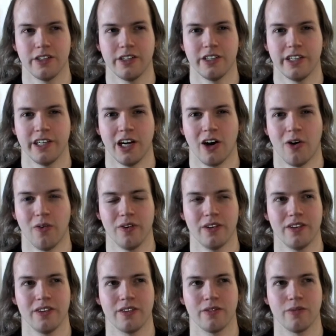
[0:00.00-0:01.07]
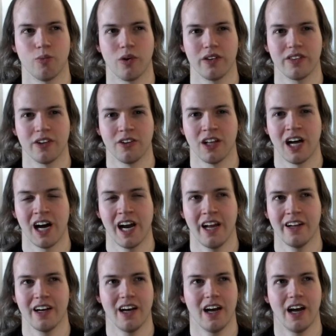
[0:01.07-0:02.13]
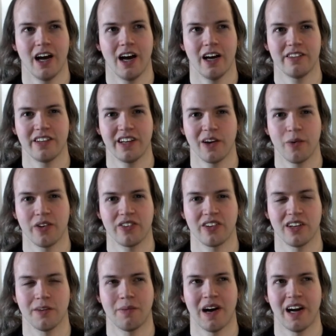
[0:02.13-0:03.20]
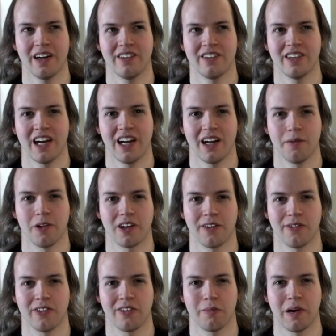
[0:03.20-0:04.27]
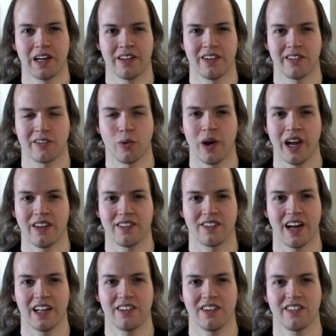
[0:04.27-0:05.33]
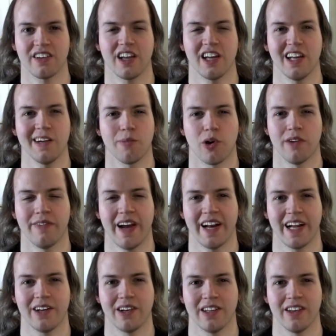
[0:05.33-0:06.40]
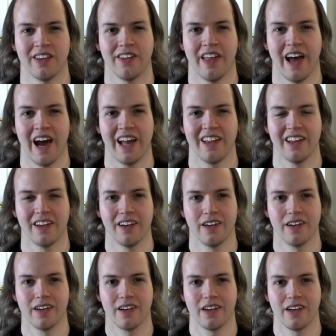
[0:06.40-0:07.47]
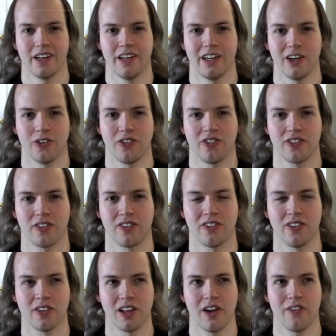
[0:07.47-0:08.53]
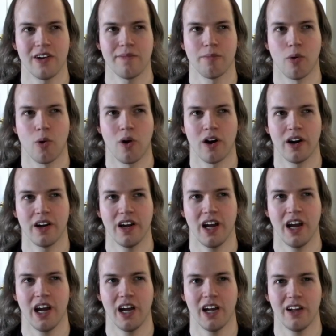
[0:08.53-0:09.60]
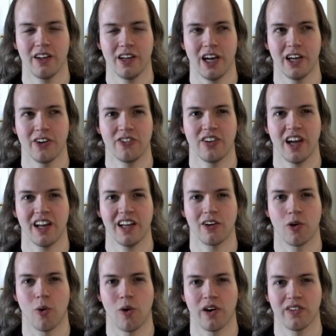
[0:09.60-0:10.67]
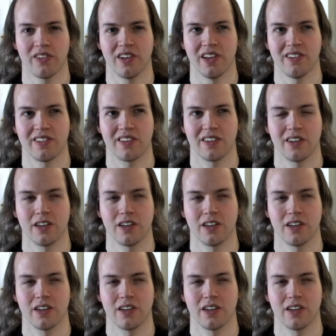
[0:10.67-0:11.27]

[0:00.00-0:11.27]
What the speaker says: you know, what the line, I take a whiskey to a party tonight, I'm looking for somebody to squeeze. That doesn't get any more Van Halen than that. You know, just delivering more entertaining choruses.